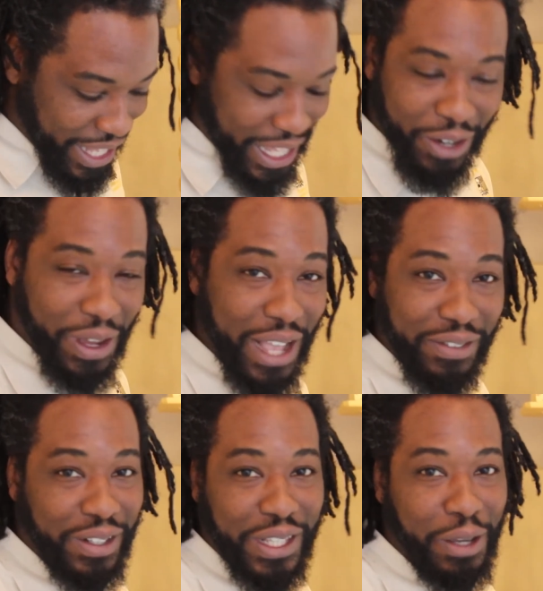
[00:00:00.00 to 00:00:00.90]
and they don't have
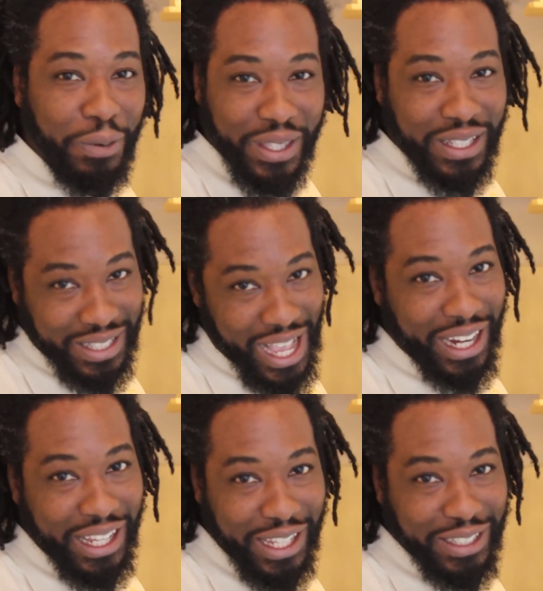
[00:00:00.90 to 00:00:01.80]
to deal with these
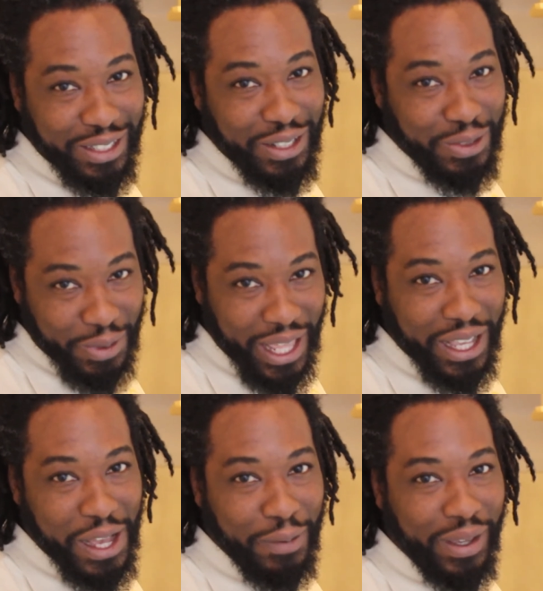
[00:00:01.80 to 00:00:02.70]
kind of issues when they
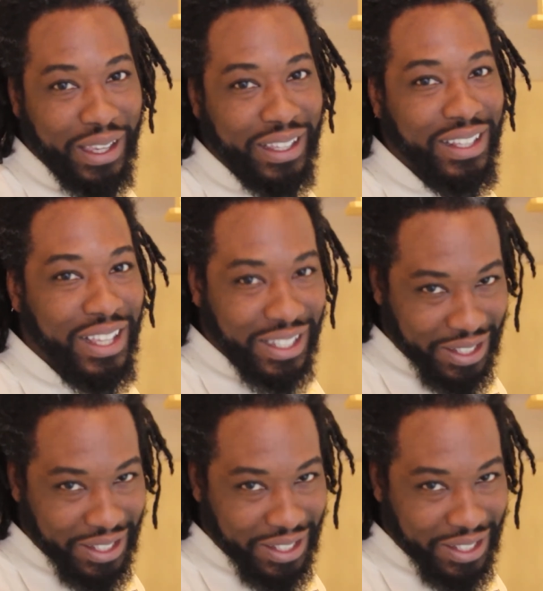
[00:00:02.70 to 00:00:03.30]
come in.